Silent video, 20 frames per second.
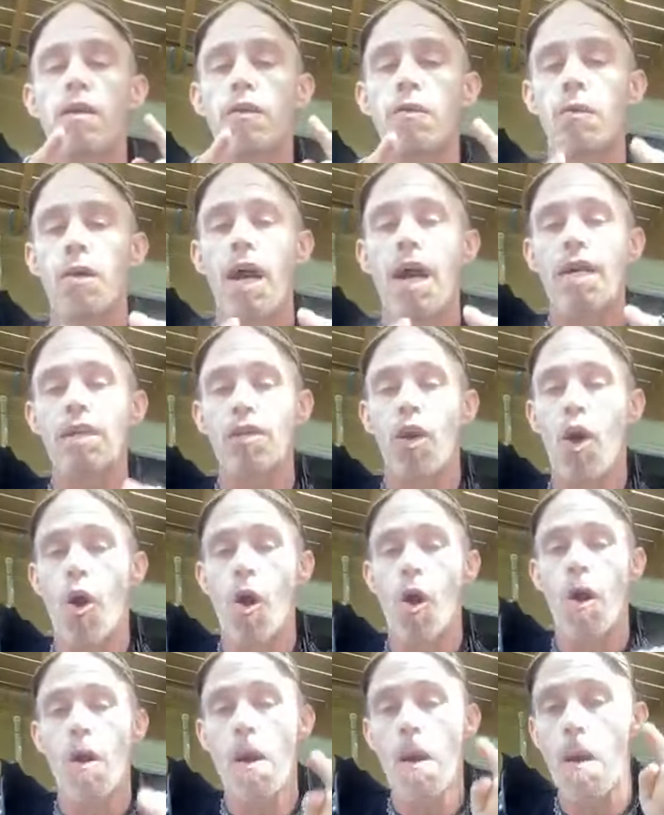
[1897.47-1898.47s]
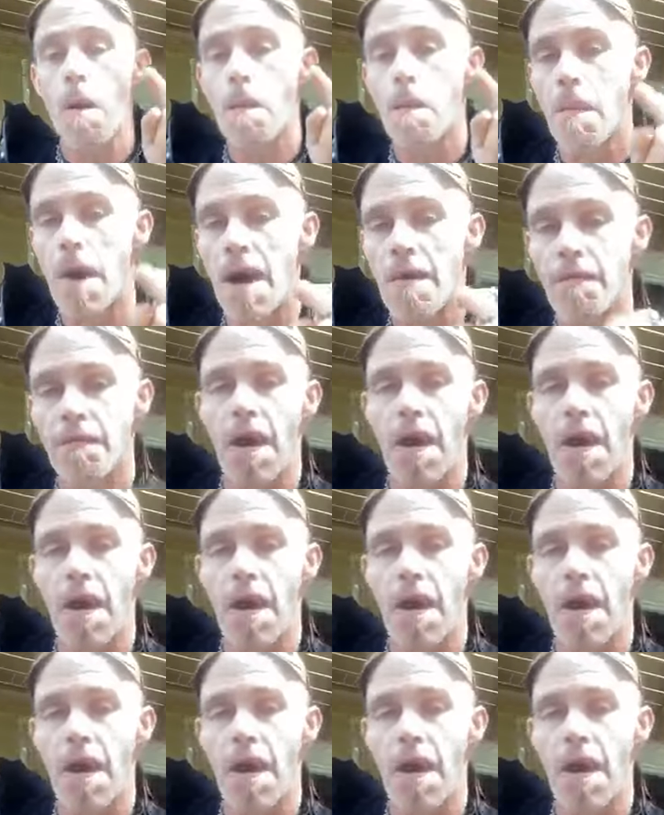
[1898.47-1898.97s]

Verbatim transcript: You guys are my